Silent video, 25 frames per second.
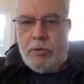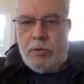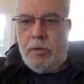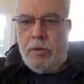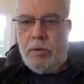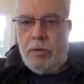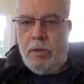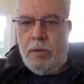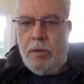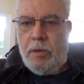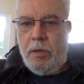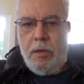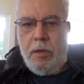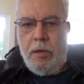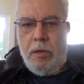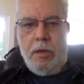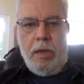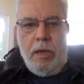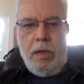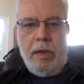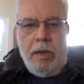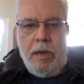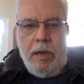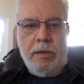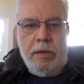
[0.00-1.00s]
and
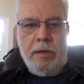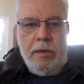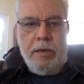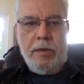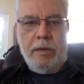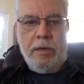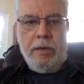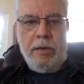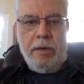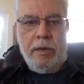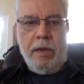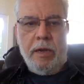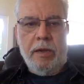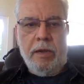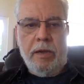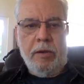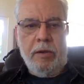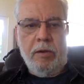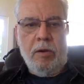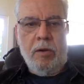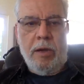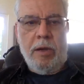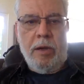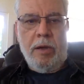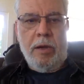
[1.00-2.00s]
you know, and
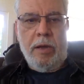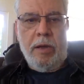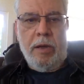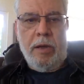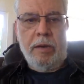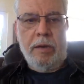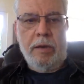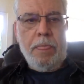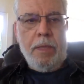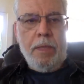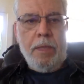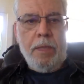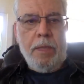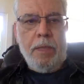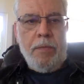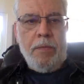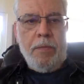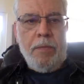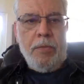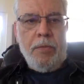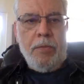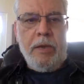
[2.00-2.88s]
with